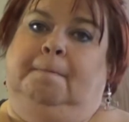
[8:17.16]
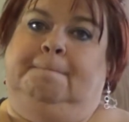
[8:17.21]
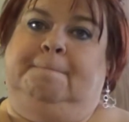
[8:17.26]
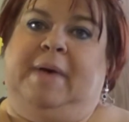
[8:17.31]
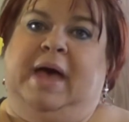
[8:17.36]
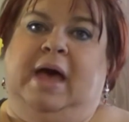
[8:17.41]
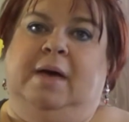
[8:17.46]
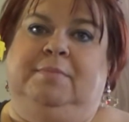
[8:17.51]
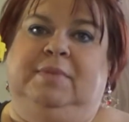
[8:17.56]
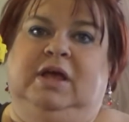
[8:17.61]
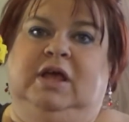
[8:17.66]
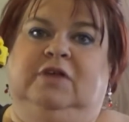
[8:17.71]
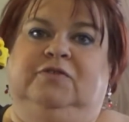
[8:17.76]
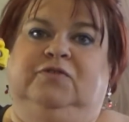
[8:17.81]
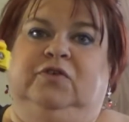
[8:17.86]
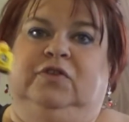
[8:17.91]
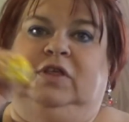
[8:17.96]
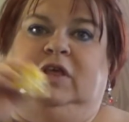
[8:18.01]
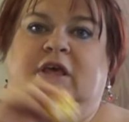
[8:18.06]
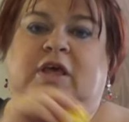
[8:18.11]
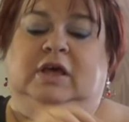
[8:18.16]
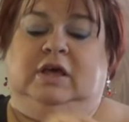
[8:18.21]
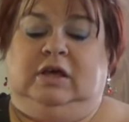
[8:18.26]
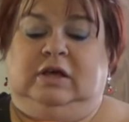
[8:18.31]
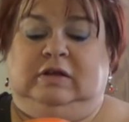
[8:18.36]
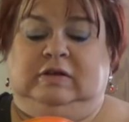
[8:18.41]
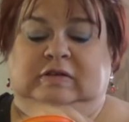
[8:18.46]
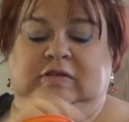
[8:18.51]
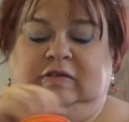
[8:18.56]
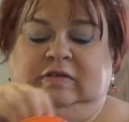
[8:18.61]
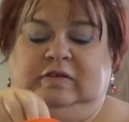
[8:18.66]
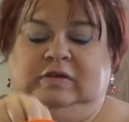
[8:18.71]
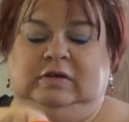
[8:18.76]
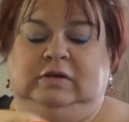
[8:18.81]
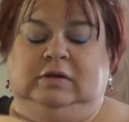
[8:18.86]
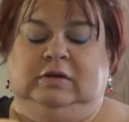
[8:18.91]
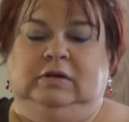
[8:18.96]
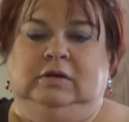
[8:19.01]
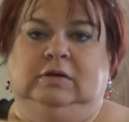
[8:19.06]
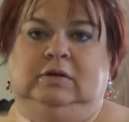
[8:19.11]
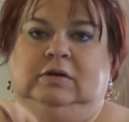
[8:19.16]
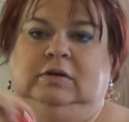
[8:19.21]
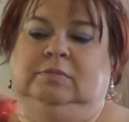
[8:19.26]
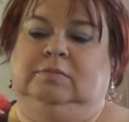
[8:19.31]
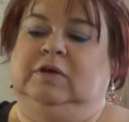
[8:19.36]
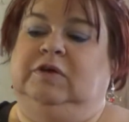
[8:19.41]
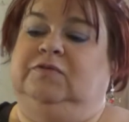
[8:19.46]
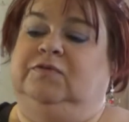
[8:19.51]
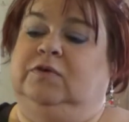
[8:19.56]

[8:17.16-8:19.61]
Batman for the kids. My